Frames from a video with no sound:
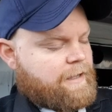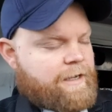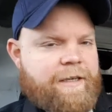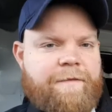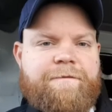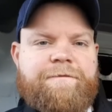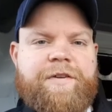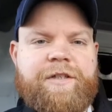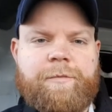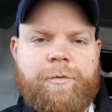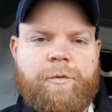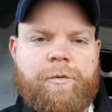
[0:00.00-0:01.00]
like an
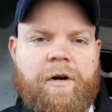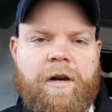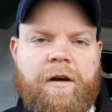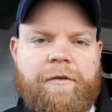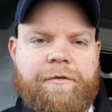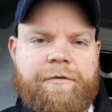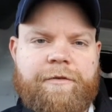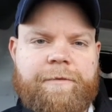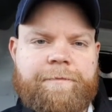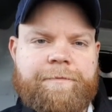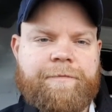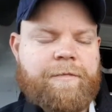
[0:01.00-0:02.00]
invisible glove
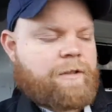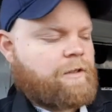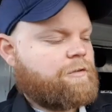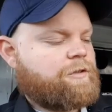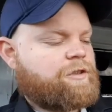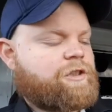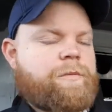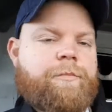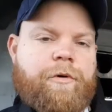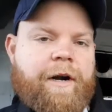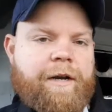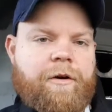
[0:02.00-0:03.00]
that you just
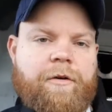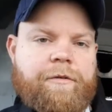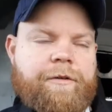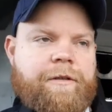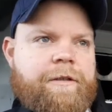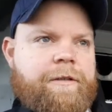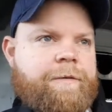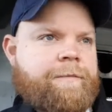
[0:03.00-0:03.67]
spray on,